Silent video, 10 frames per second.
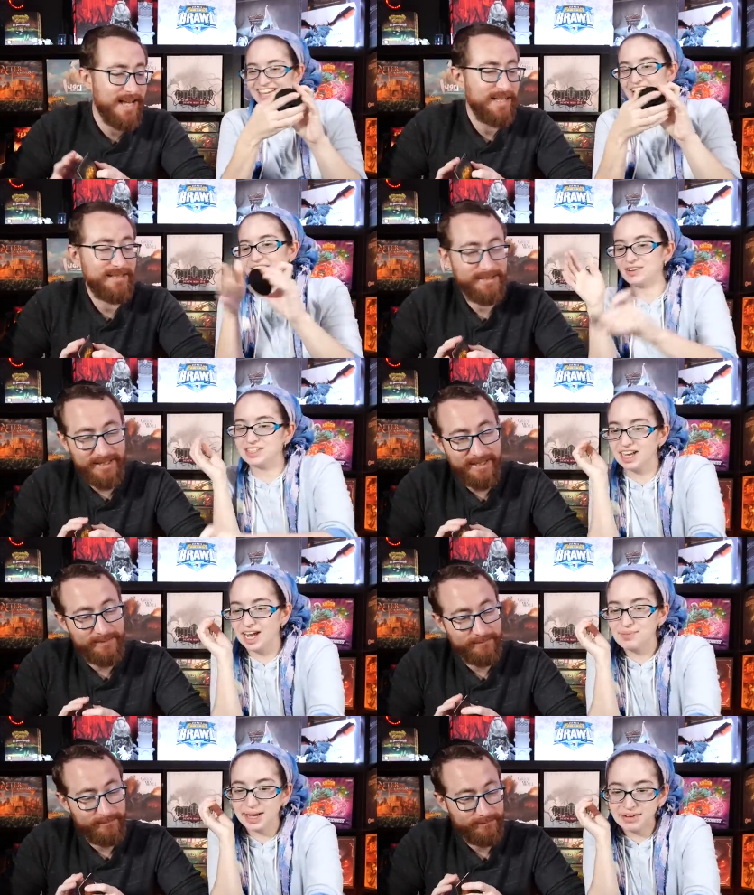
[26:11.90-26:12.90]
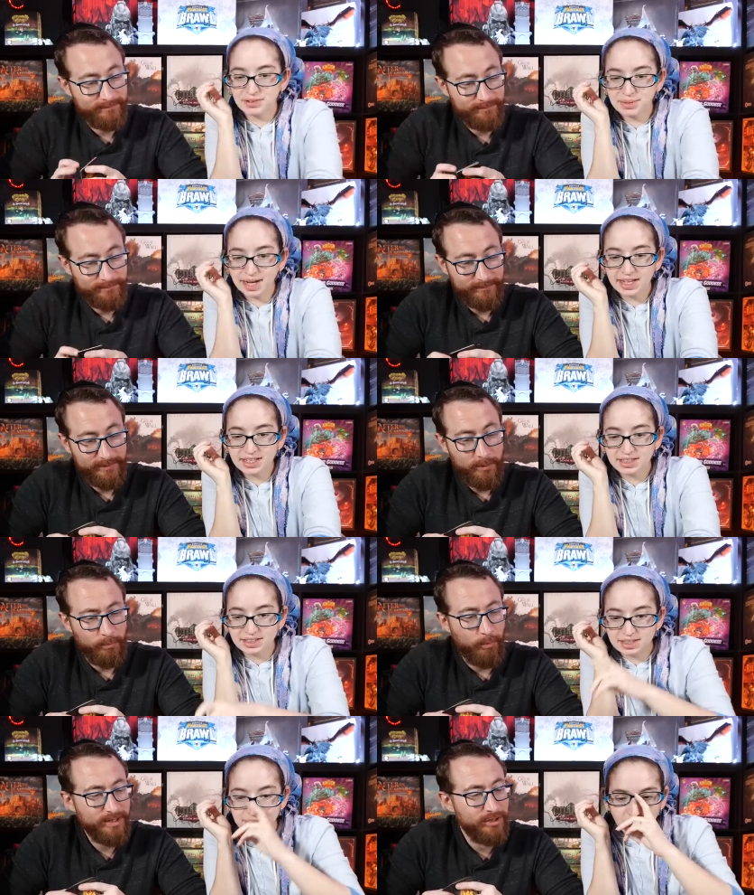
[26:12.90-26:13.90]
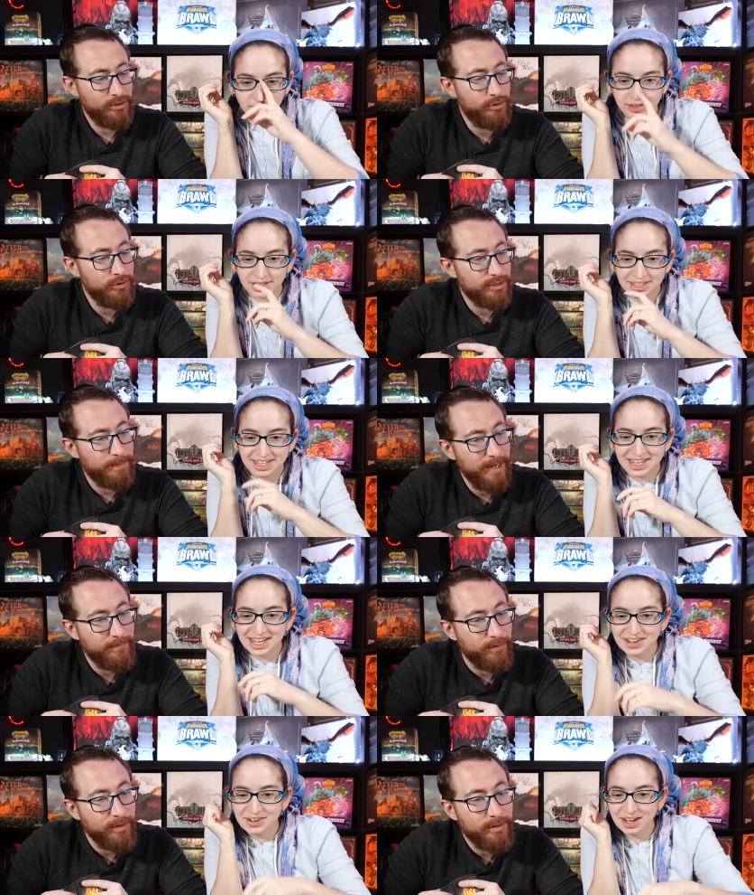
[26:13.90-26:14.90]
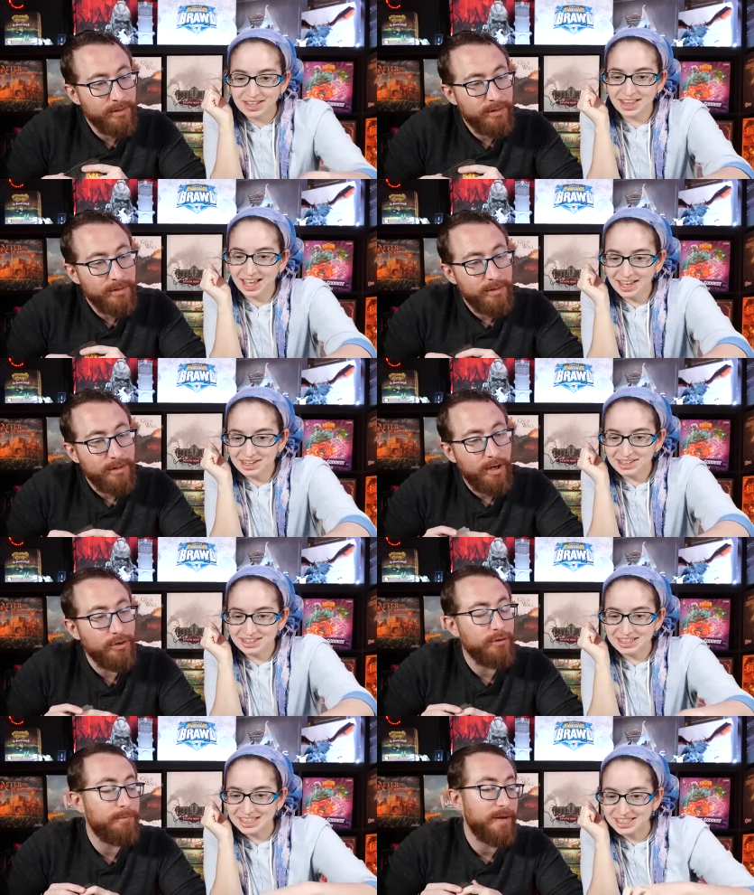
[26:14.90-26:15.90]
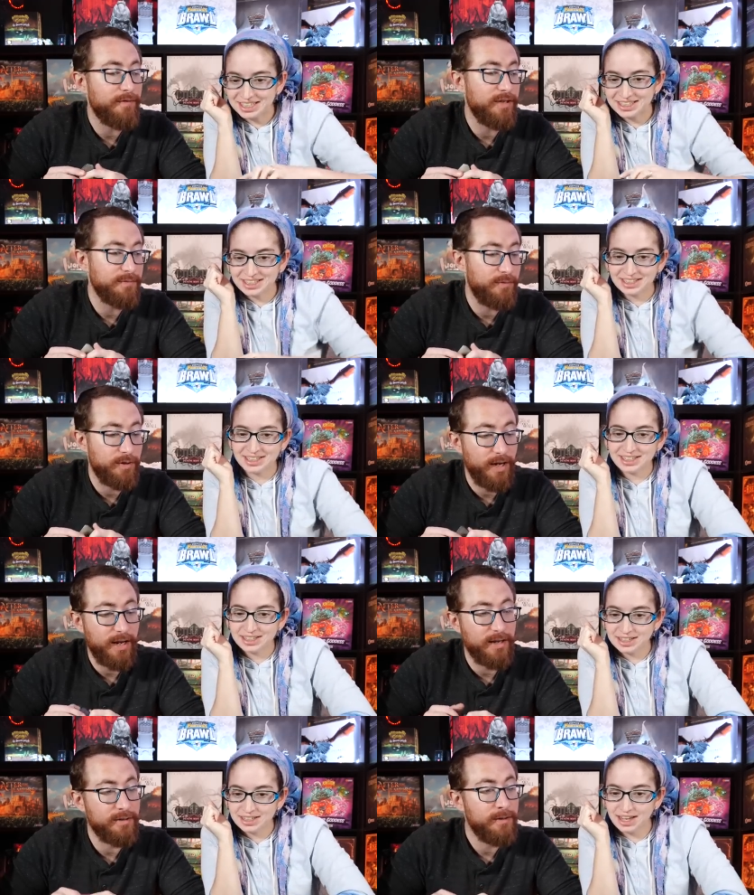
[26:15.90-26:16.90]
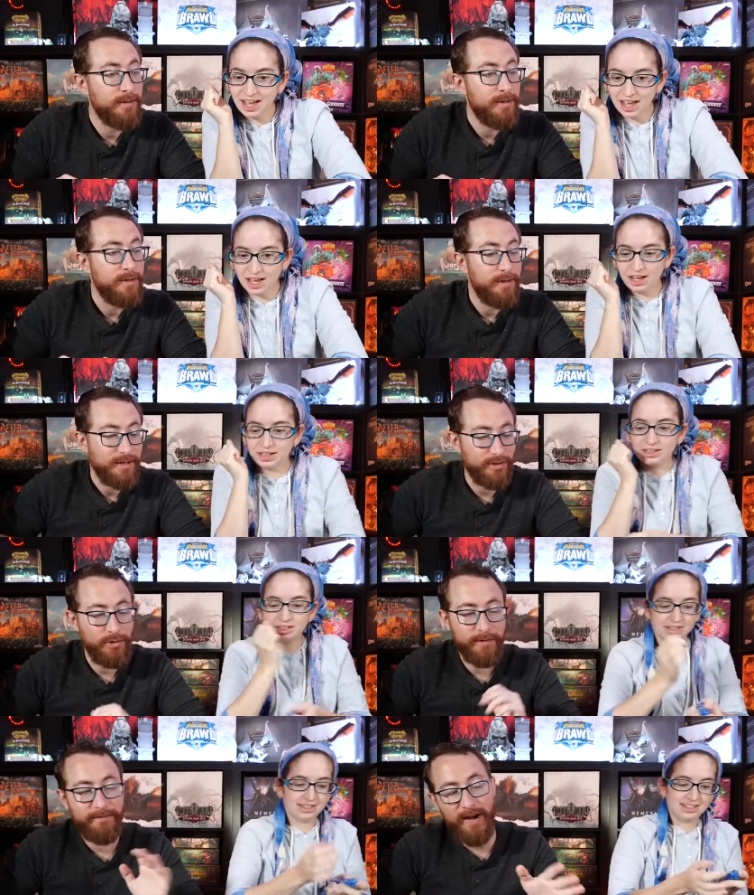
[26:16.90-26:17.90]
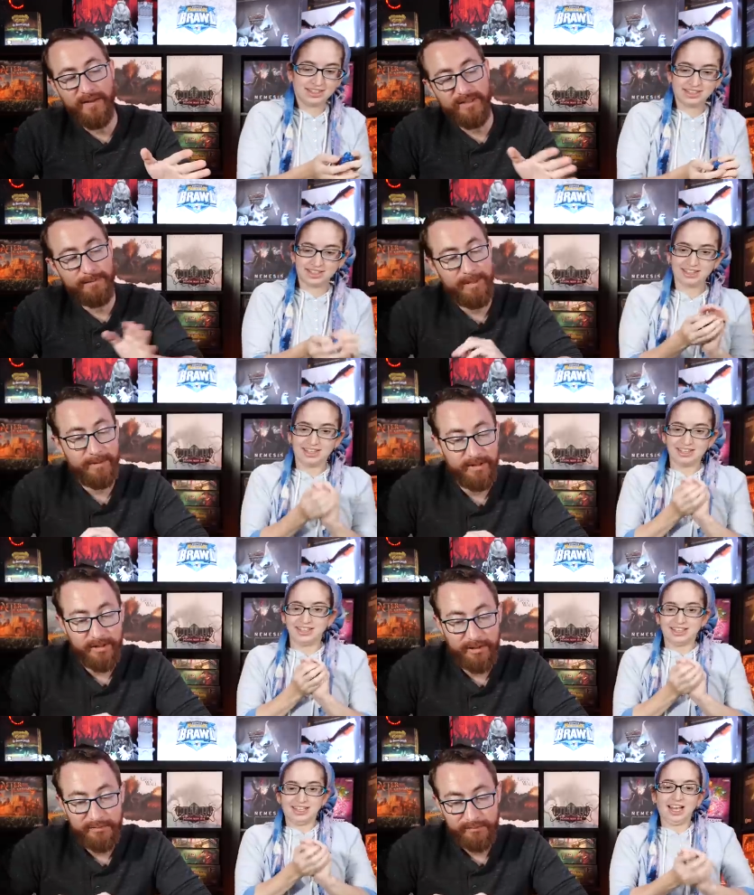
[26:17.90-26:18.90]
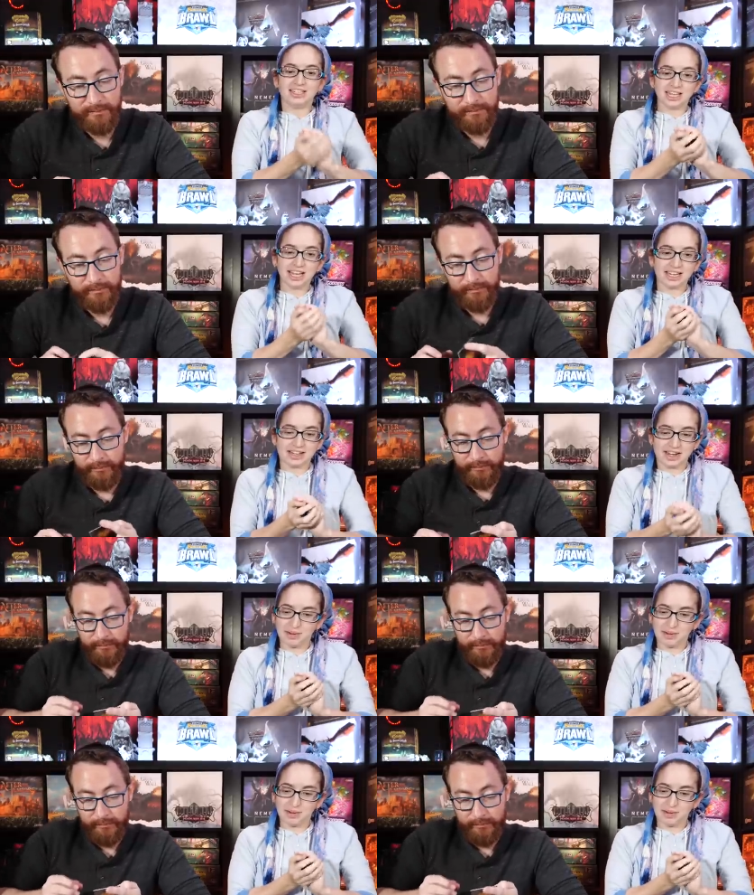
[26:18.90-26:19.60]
Speaker 1: Okay, I went. I paid for my.
Speaker 2: What small- did you just pay for? That. Oh, you've paid for things before. Okay, got it. Yeah. I was like, you had five CP a minute ago.
Speaker 1: I did, and